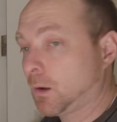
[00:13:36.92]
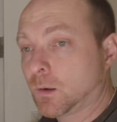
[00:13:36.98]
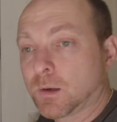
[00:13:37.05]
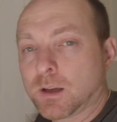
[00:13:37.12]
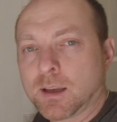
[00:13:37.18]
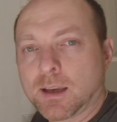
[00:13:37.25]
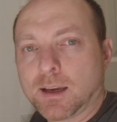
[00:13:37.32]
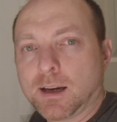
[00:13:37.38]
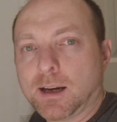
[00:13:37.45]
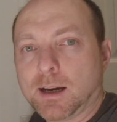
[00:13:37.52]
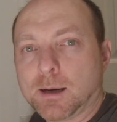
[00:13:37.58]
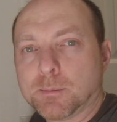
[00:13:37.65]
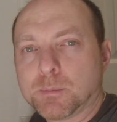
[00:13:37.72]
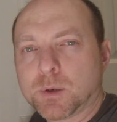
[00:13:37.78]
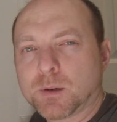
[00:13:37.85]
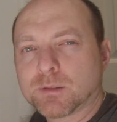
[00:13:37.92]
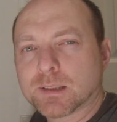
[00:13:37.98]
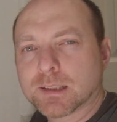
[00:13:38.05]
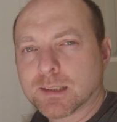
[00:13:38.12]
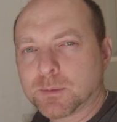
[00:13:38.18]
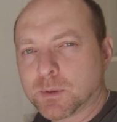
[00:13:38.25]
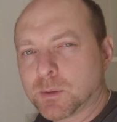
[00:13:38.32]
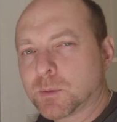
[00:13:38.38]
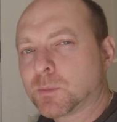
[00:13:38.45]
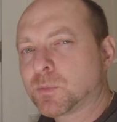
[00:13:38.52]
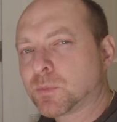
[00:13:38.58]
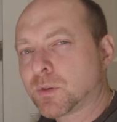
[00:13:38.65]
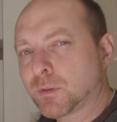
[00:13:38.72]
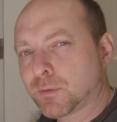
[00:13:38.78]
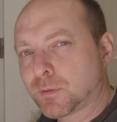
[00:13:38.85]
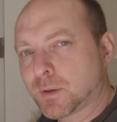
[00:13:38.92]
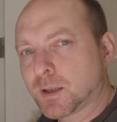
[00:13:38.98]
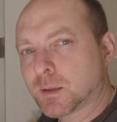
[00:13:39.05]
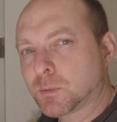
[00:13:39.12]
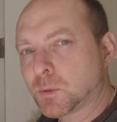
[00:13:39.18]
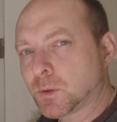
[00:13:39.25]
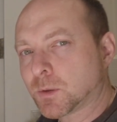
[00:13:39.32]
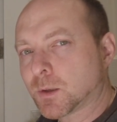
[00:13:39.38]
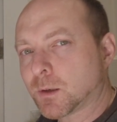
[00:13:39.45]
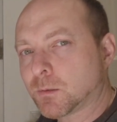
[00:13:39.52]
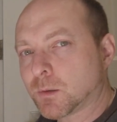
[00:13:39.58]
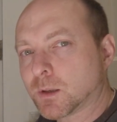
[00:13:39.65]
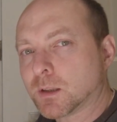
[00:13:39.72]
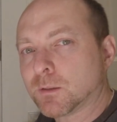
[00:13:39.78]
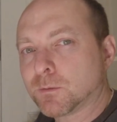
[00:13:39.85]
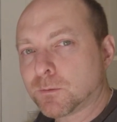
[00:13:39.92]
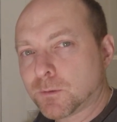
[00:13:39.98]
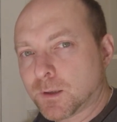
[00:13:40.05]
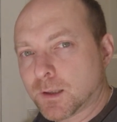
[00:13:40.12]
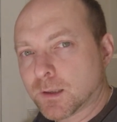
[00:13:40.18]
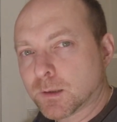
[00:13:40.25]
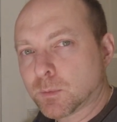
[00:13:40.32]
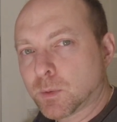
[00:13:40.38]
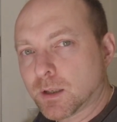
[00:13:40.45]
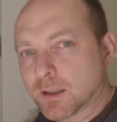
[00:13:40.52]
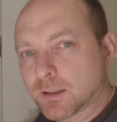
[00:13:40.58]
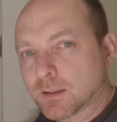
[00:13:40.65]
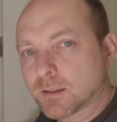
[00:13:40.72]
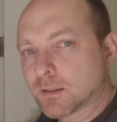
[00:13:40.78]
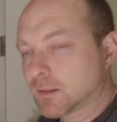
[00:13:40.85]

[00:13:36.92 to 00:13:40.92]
wrong. But obviously we would prefer them not to go wrong in the first place.